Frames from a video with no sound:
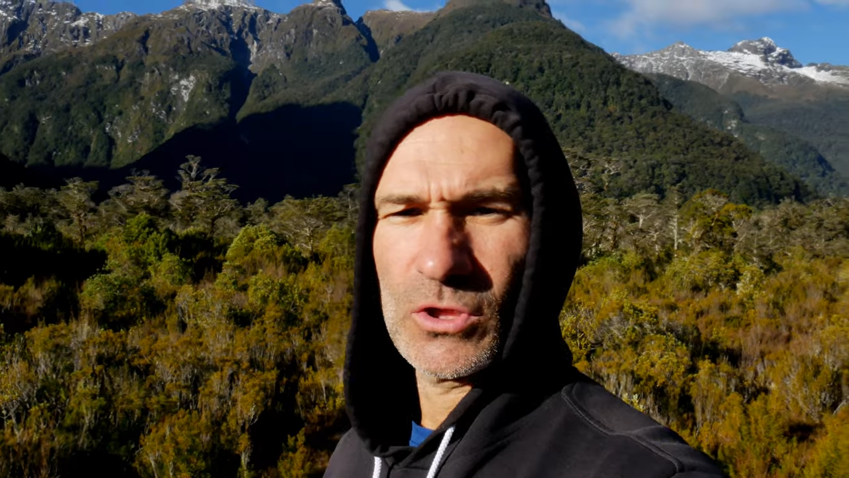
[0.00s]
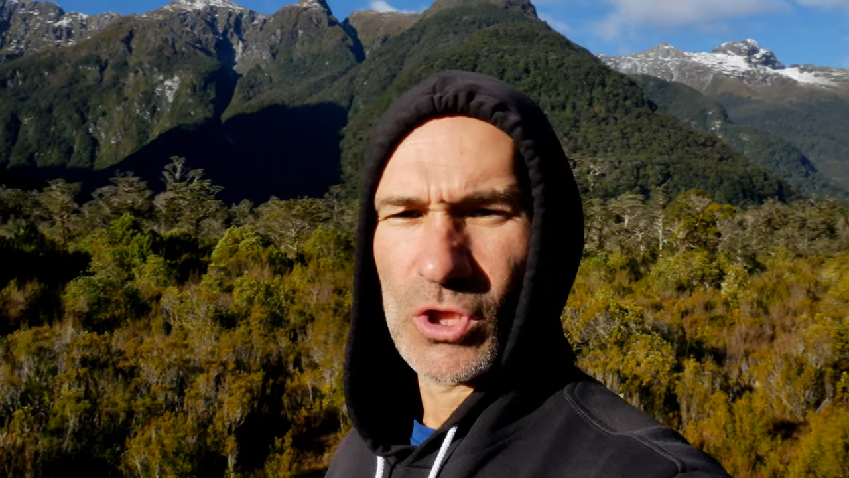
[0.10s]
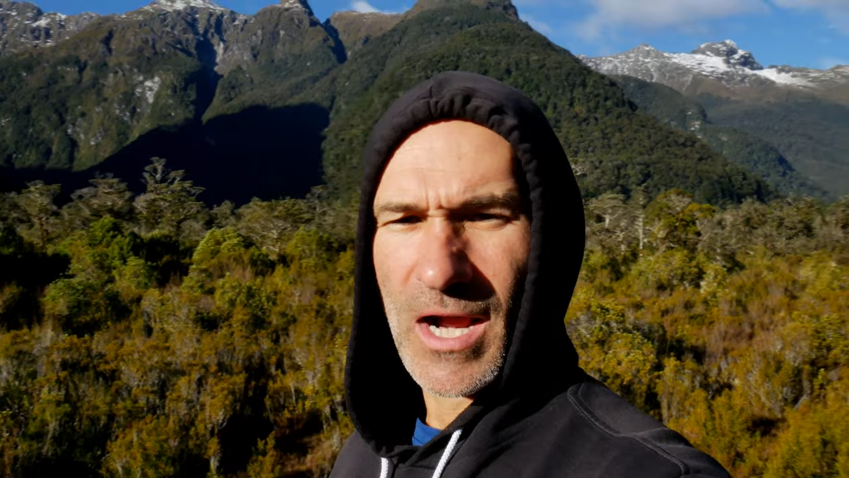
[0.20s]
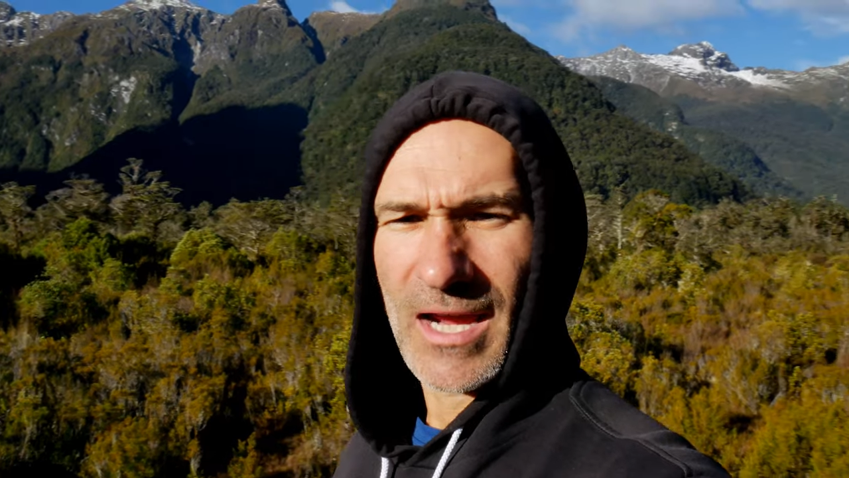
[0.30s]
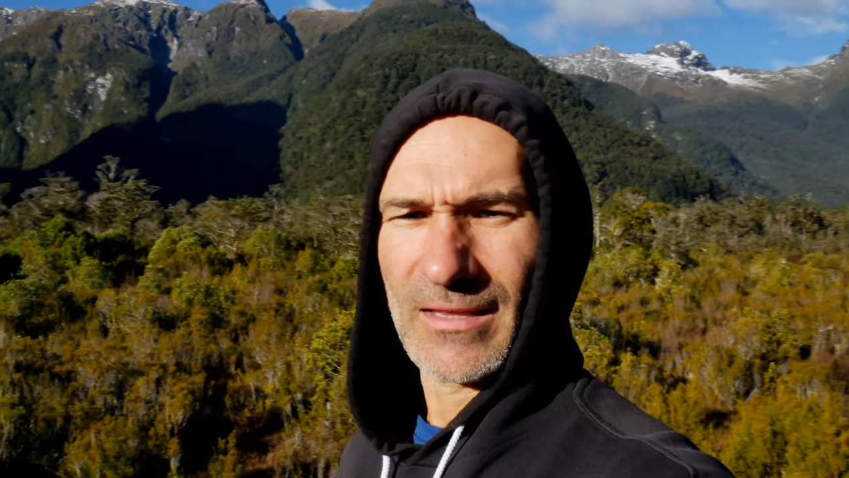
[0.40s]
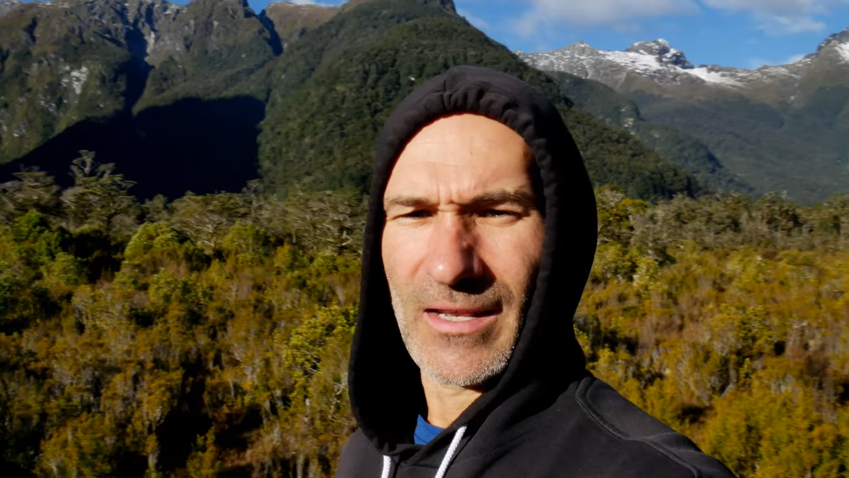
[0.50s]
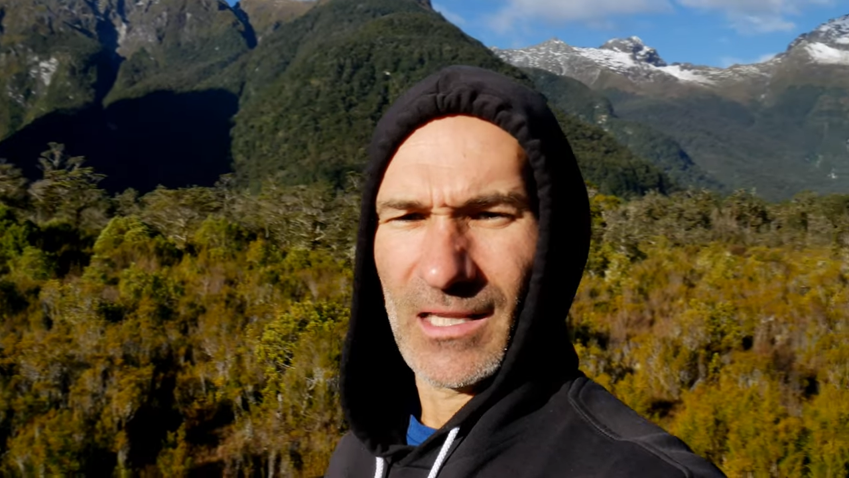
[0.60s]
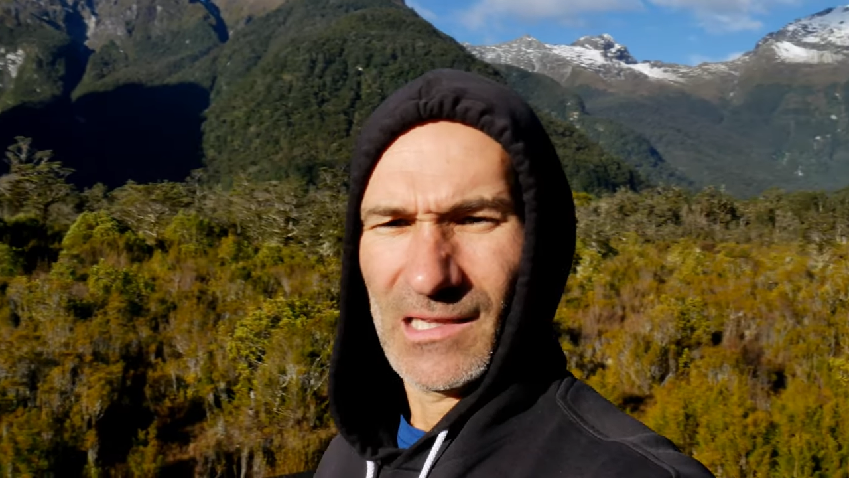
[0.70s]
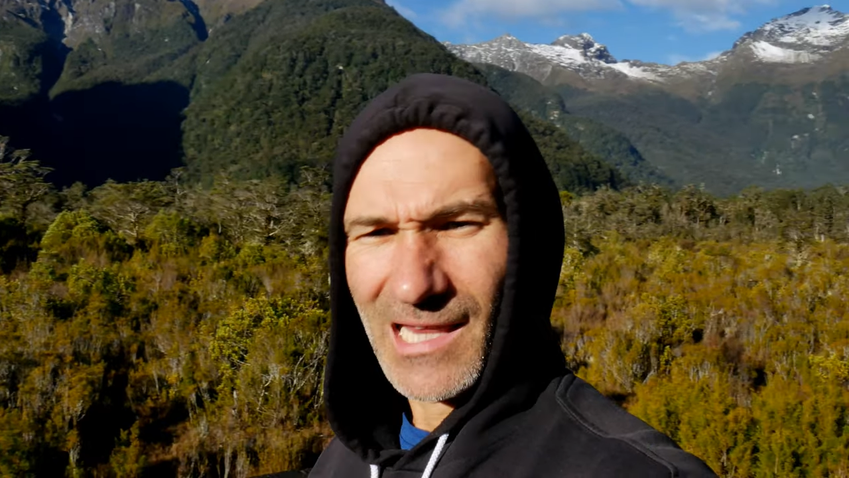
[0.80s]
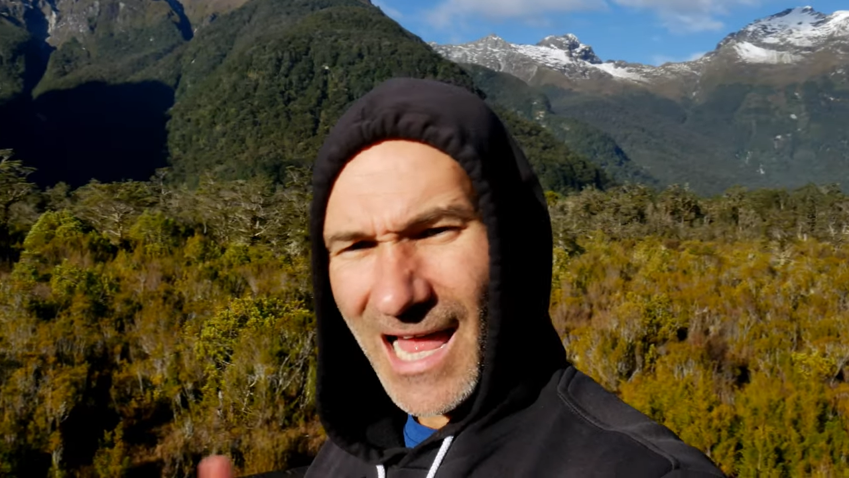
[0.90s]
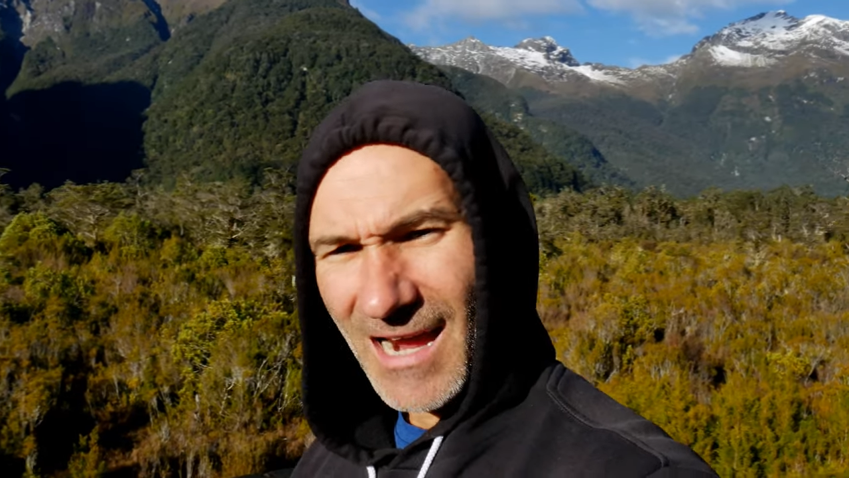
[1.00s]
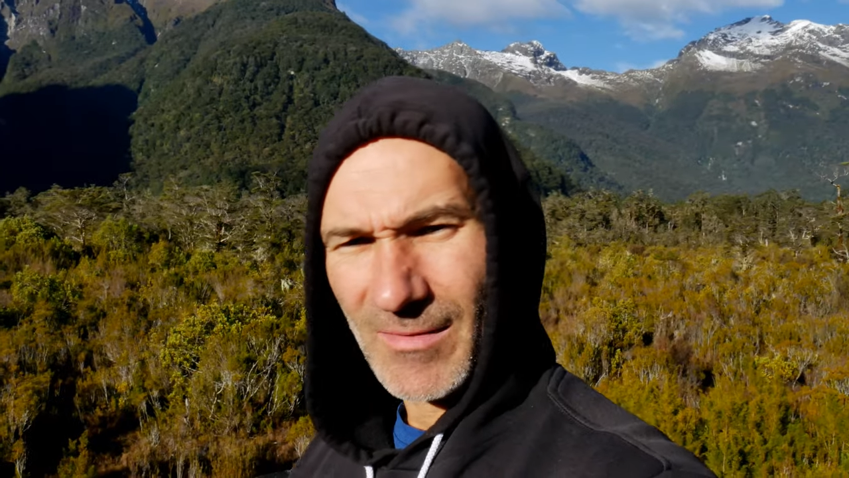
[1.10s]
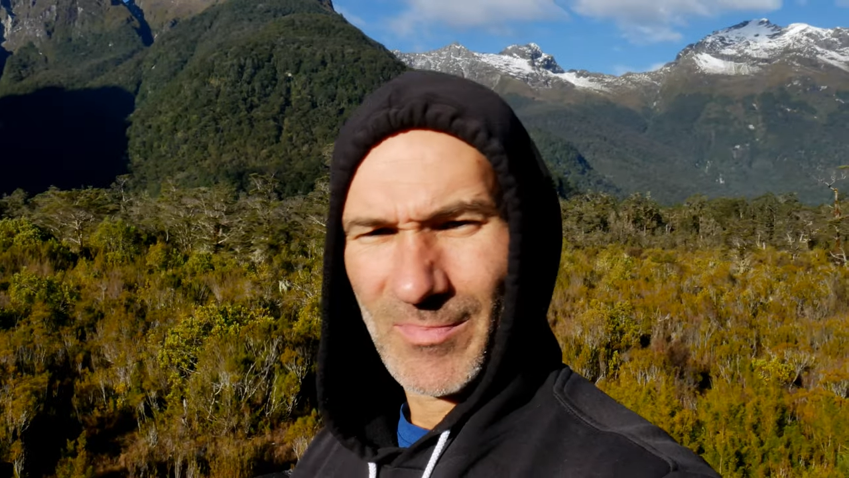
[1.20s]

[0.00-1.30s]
Track that a lot